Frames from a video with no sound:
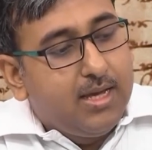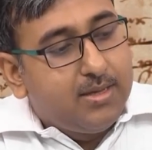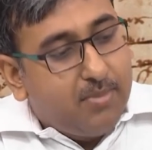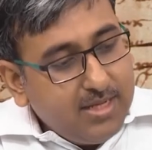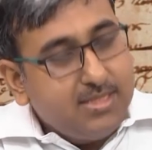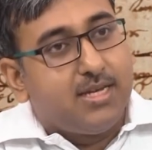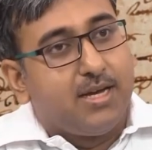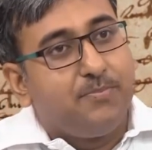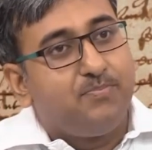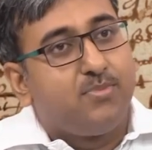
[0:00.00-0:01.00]
The
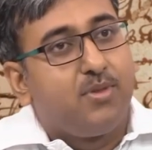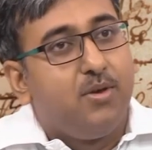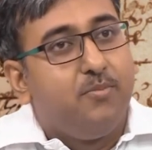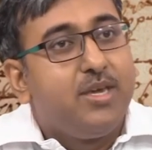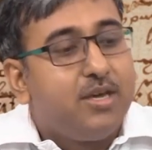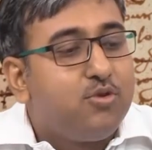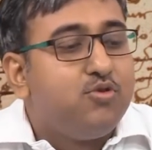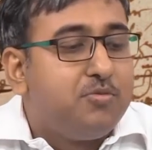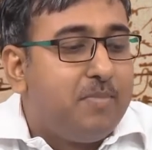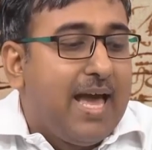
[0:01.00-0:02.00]
master being a
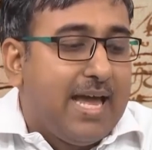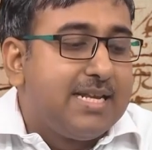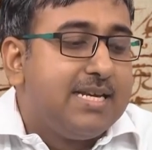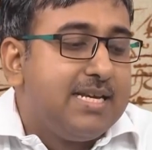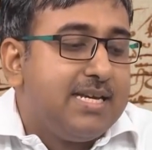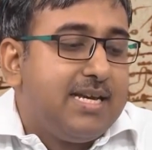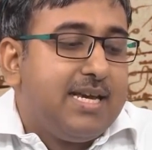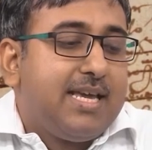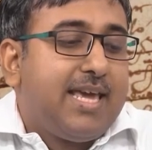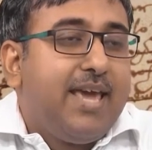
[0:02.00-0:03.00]
good man,
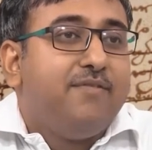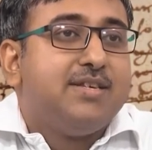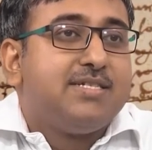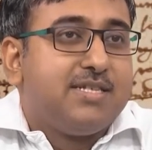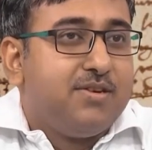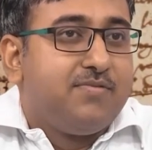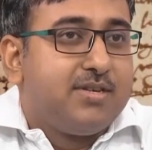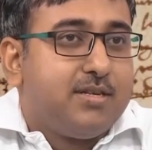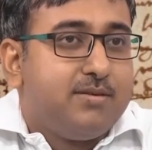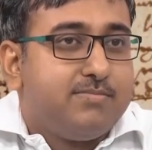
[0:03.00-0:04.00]
gave his
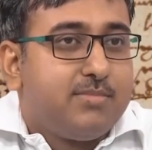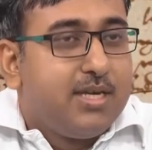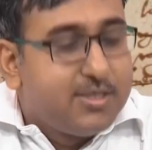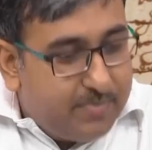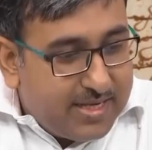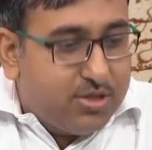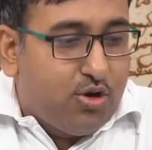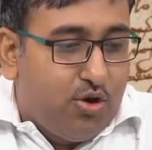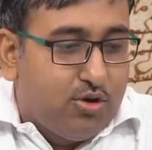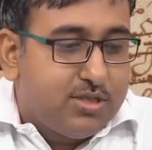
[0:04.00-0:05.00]
servant his best
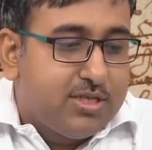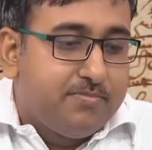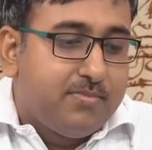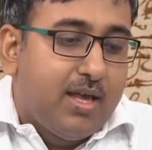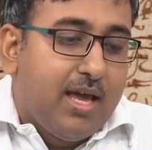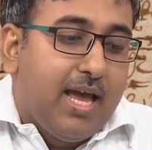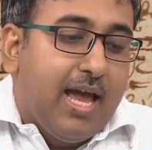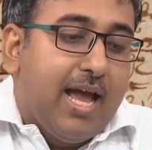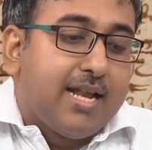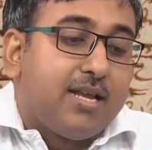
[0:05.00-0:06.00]
horse
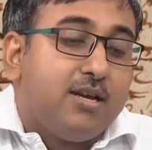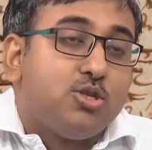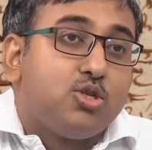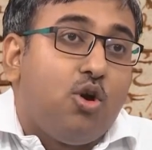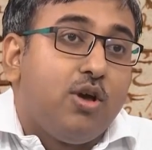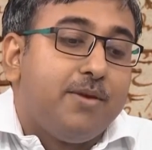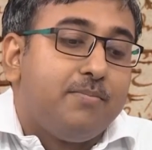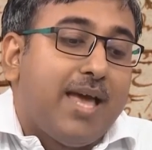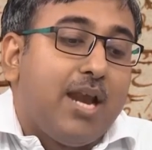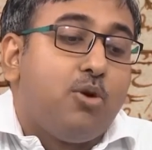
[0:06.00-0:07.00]
and saw
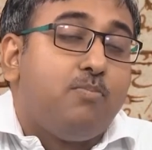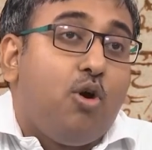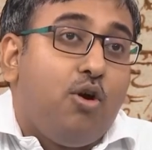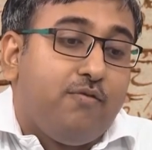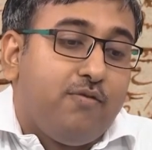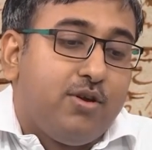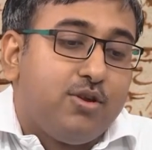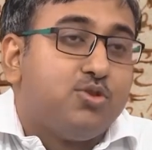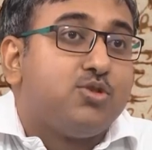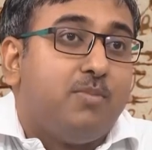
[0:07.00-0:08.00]
him gallop off
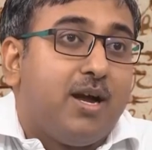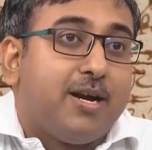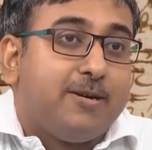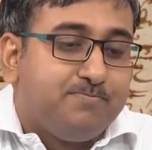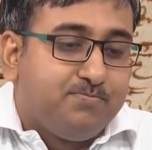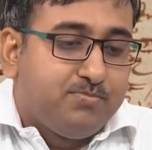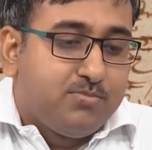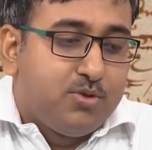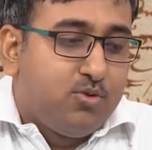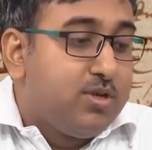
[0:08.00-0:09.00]
to Samara
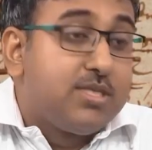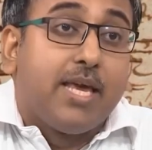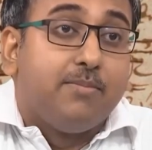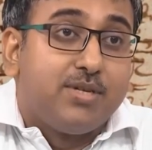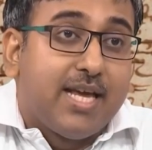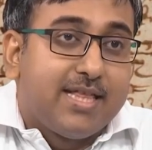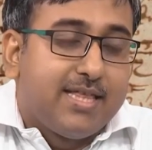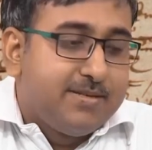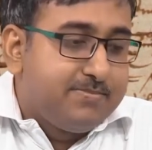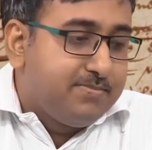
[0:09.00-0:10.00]
to escape death.